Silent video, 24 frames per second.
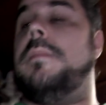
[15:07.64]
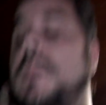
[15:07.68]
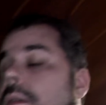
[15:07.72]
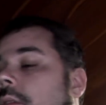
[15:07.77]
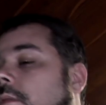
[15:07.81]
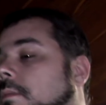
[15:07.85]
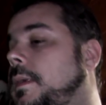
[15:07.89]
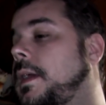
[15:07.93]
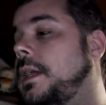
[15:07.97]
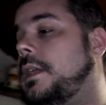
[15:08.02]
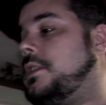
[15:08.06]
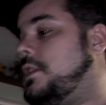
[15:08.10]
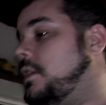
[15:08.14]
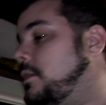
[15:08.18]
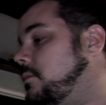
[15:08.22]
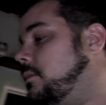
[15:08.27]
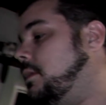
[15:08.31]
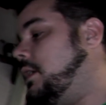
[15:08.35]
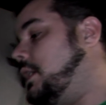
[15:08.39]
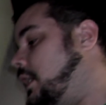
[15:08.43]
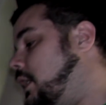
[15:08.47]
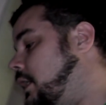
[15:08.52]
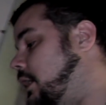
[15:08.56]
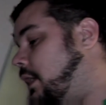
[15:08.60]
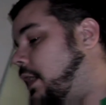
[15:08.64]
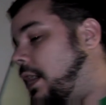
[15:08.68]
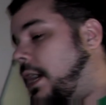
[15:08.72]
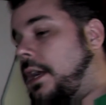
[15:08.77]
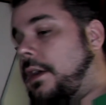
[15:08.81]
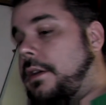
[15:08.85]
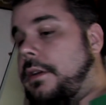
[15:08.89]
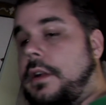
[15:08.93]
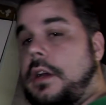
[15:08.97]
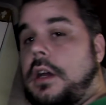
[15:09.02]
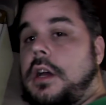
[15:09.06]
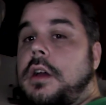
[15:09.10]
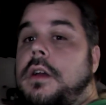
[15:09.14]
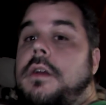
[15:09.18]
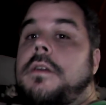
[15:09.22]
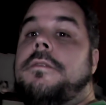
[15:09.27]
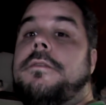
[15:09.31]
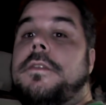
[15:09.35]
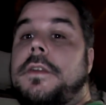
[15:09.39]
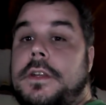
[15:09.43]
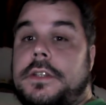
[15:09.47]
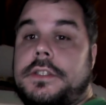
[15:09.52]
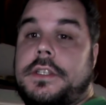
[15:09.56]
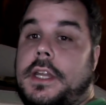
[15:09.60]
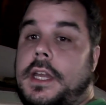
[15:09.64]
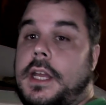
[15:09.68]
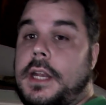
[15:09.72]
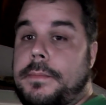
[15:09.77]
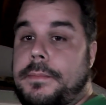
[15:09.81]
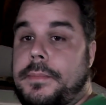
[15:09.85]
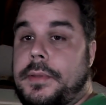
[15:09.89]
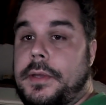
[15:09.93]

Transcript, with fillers: Maybe make something to eat. I don't know. First, I got to